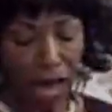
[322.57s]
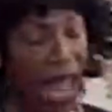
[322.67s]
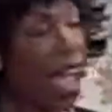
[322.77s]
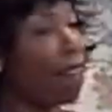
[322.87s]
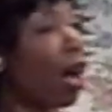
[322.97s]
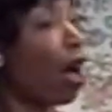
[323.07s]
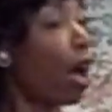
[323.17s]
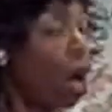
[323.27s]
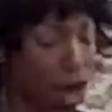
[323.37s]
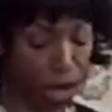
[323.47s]
I have
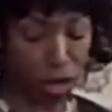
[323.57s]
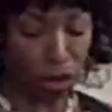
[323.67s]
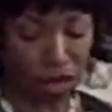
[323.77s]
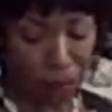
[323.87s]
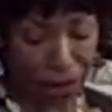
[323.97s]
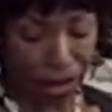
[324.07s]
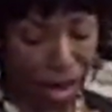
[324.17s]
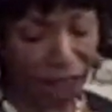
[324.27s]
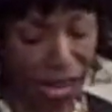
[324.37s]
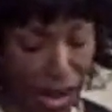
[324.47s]
articles up here. I
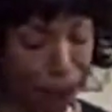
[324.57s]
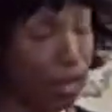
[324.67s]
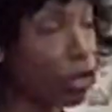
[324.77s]
have copies.